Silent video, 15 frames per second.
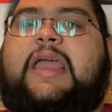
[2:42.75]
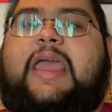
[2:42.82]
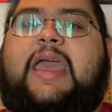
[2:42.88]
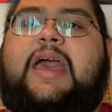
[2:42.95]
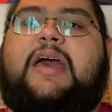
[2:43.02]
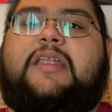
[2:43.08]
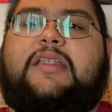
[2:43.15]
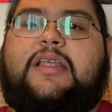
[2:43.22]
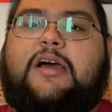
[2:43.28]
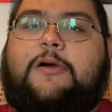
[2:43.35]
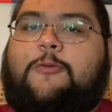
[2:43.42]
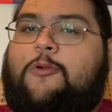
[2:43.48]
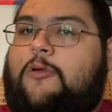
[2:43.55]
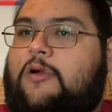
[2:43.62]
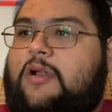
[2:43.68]
and
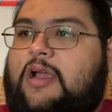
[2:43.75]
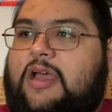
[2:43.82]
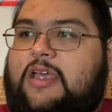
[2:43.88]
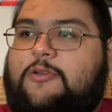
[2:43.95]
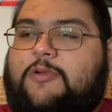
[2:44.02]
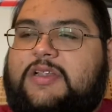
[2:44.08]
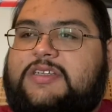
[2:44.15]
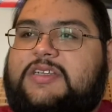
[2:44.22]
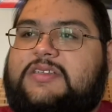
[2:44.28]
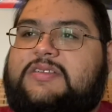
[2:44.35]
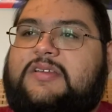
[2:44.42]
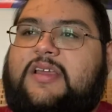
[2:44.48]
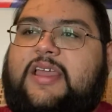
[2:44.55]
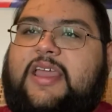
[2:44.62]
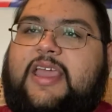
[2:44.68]
Warad, which
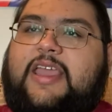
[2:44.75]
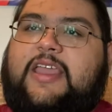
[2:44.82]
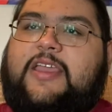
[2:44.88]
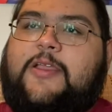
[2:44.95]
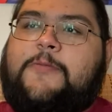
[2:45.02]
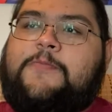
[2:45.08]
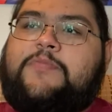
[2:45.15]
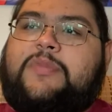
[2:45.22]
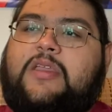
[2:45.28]
is a